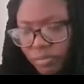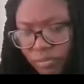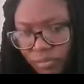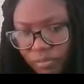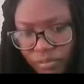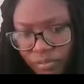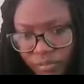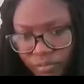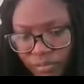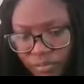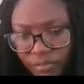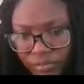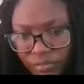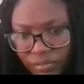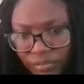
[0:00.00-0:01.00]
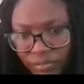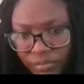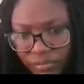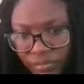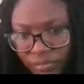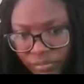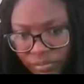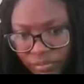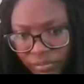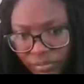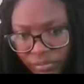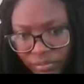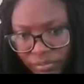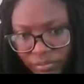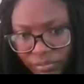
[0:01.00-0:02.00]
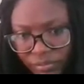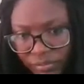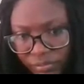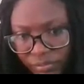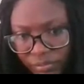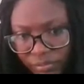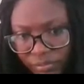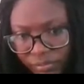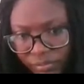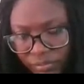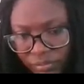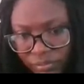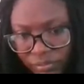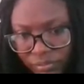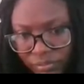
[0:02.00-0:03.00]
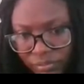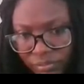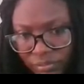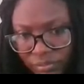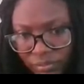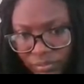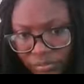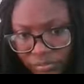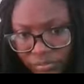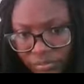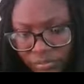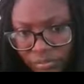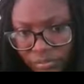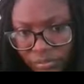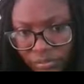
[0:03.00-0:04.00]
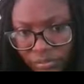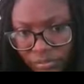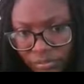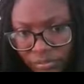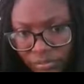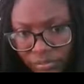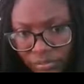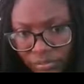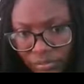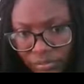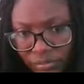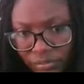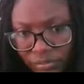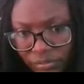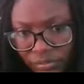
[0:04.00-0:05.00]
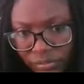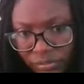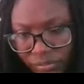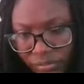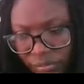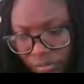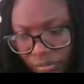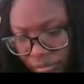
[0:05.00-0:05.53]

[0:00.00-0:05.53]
(silent)